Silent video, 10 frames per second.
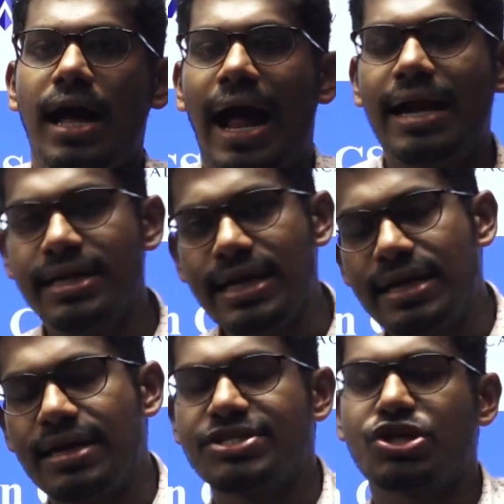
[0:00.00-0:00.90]
and the
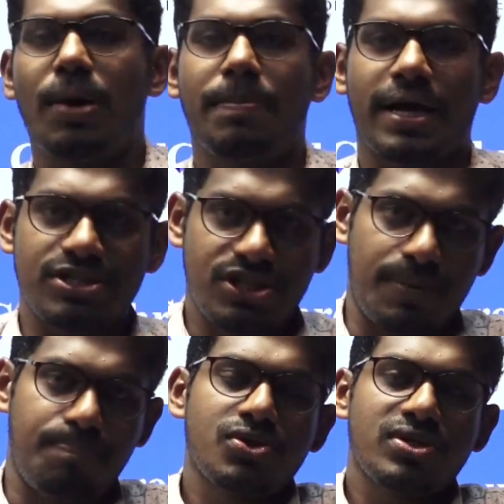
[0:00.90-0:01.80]
English comprehension
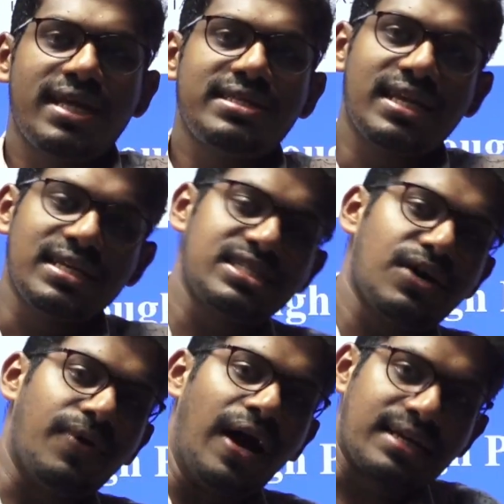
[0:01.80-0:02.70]
so that the risk
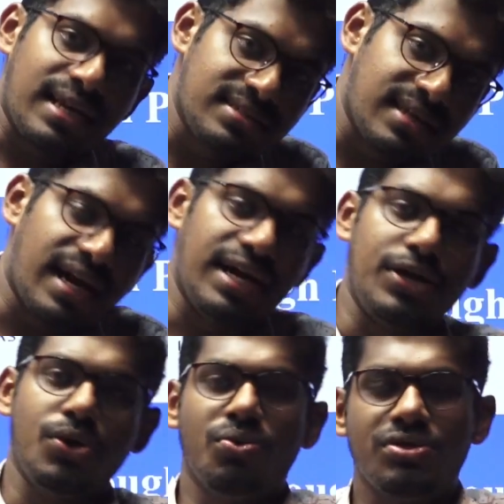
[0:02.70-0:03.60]
factor is
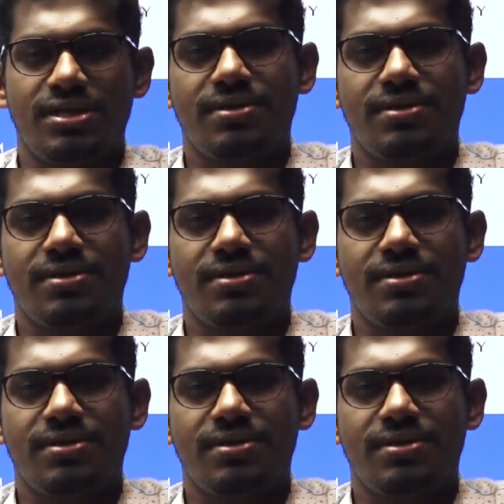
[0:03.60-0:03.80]
reduced,